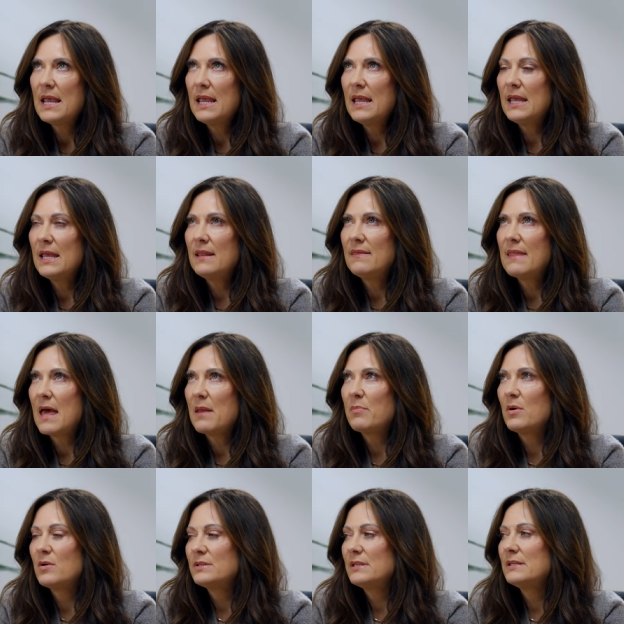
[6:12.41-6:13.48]
in that
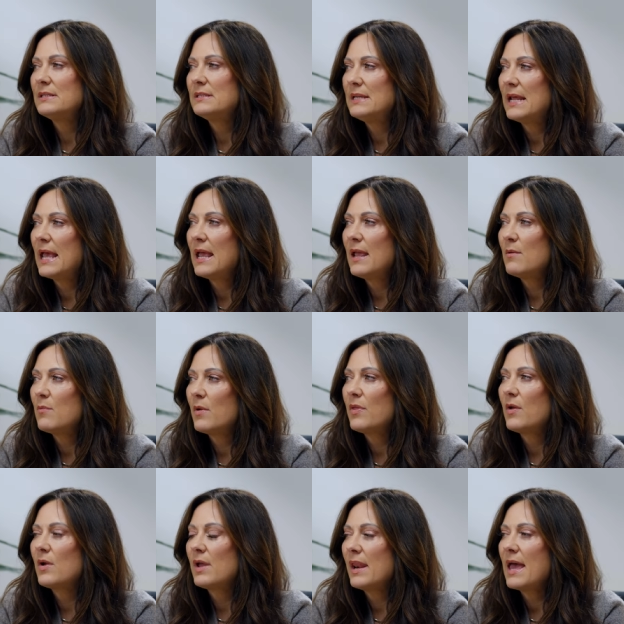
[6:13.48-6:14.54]
person's day where
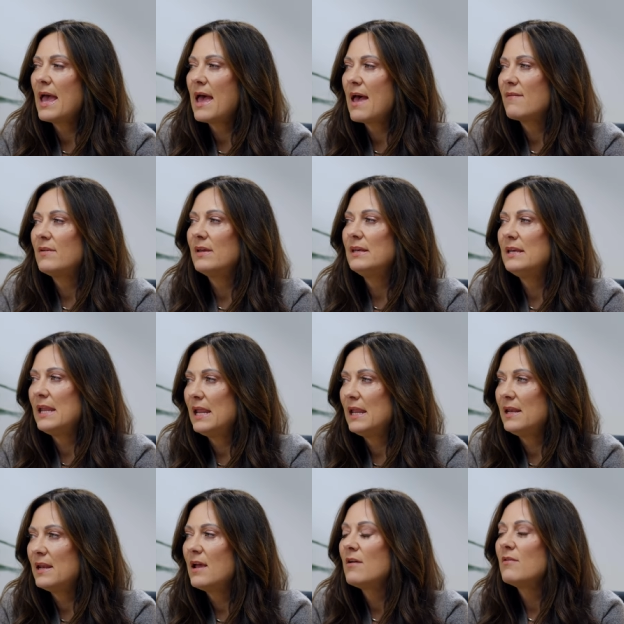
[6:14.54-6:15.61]
they're going to have a
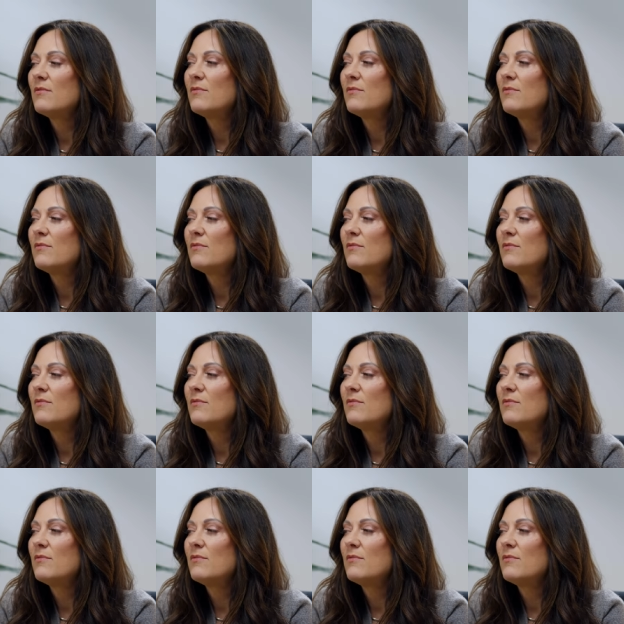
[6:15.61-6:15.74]
need. Yeah.